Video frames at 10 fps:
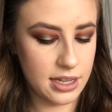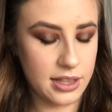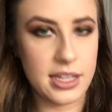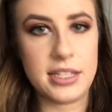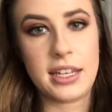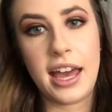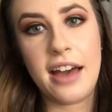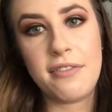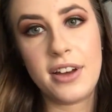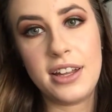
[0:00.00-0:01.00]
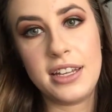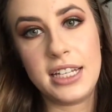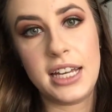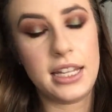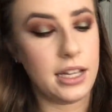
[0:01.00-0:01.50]
this Kat Von
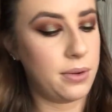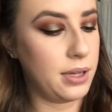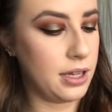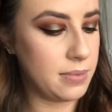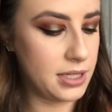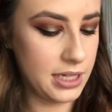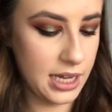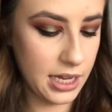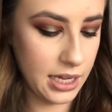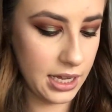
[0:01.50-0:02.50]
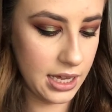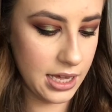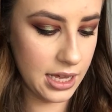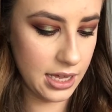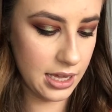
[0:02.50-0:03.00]
D liquid lipstick
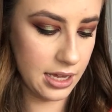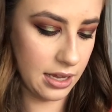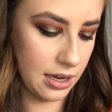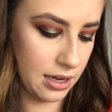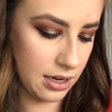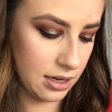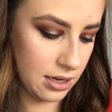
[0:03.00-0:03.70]
in